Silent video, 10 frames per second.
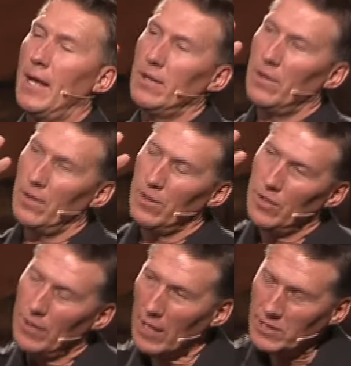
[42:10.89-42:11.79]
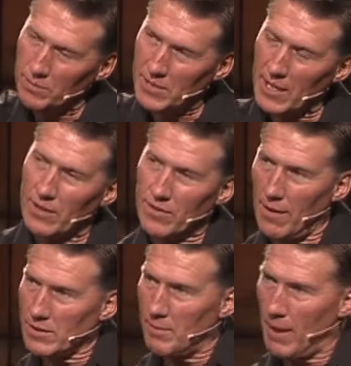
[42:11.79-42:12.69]
And you got some
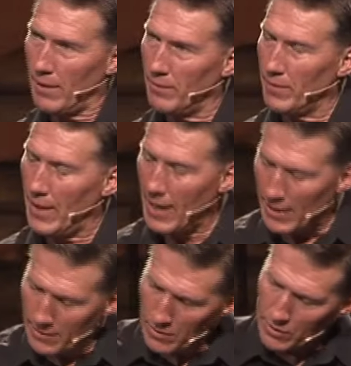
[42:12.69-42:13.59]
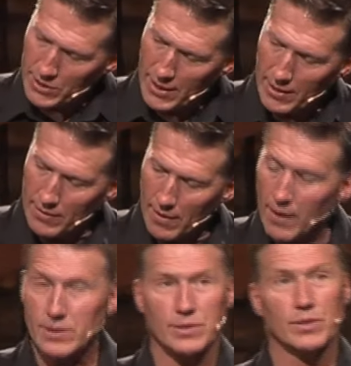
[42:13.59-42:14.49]
second thoughts about it. And those
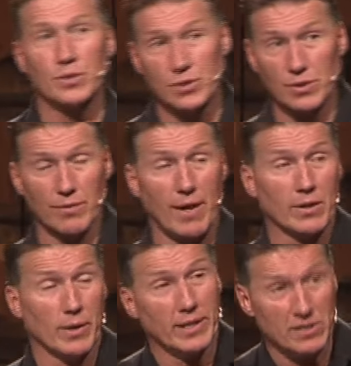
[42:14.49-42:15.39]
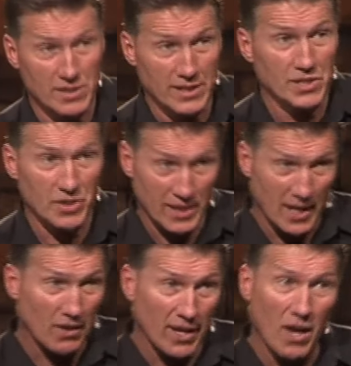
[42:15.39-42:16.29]
second thoughts you should evaluate because it's
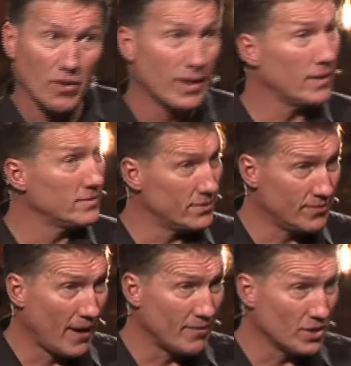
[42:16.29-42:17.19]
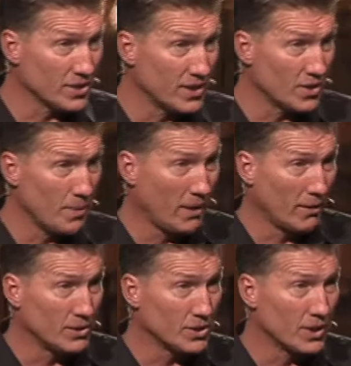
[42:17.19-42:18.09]
easier to get out now than five years into your
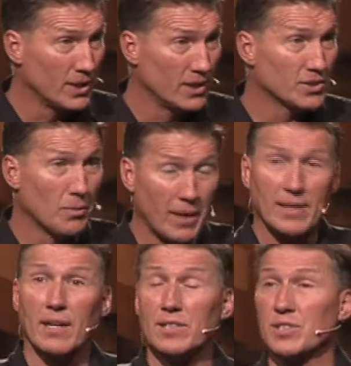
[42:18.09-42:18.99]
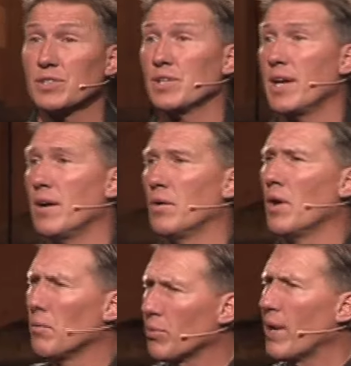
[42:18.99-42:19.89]
marriage. So make that decision
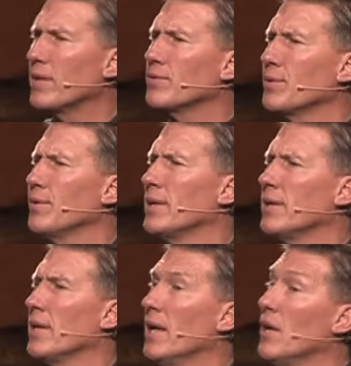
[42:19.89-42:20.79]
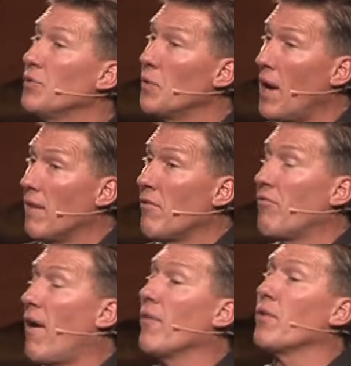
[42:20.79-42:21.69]
now. Pray through it. If you
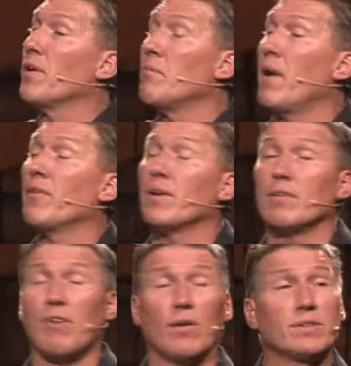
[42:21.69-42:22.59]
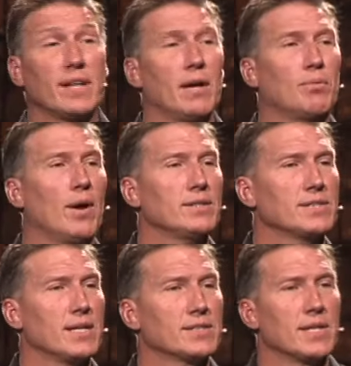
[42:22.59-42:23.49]
have a father and a mother involved in that
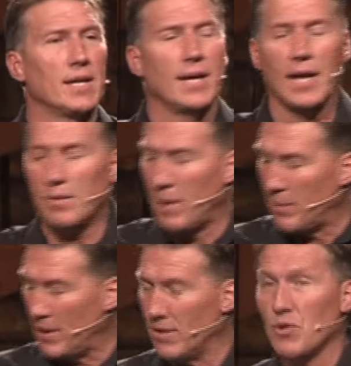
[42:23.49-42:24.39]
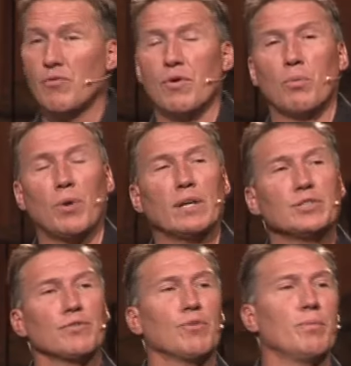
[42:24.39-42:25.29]
process, and maybe you feel
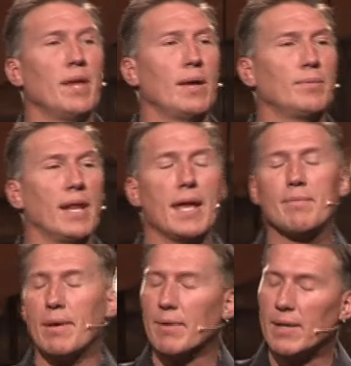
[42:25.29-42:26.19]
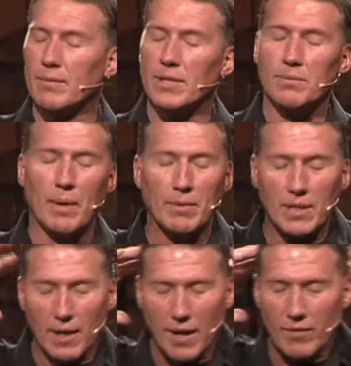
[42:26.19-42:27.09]
pressure from them, and hey, maybe you,
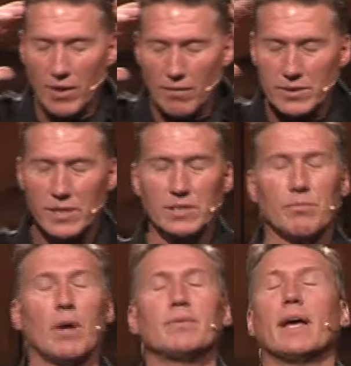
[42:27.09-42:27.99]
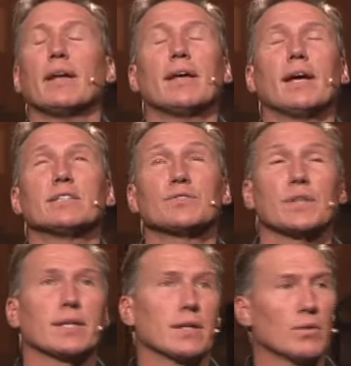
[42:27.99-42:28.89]
maybe you got to have a conversation. Mom, Dad, I, I
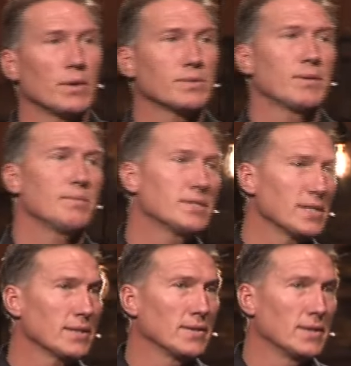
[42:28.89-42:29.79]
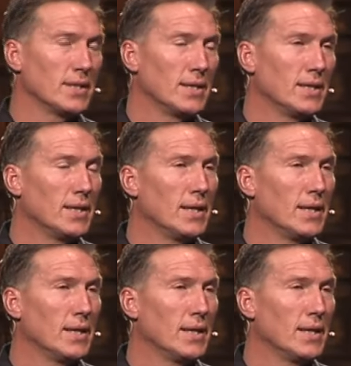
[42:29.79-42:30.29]
just feel like God wants me to be single.